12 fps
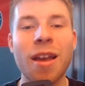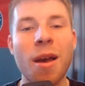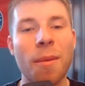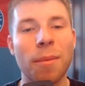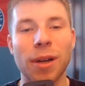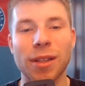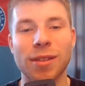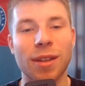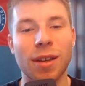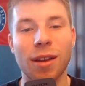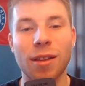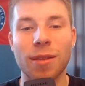But it's
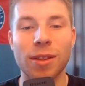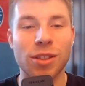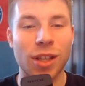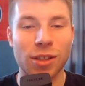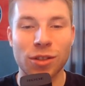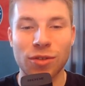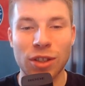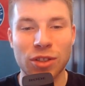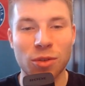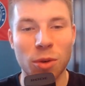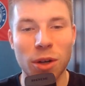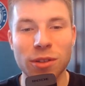the the Sixers versus the
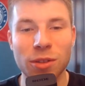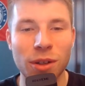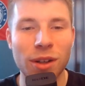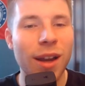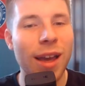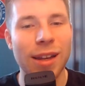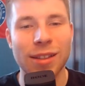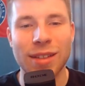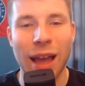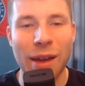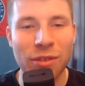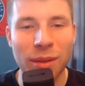World Tour, and it's
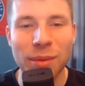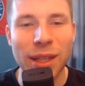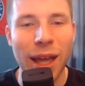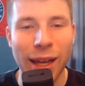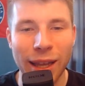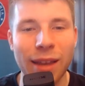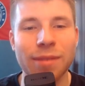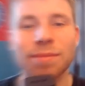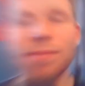time for them to lock in.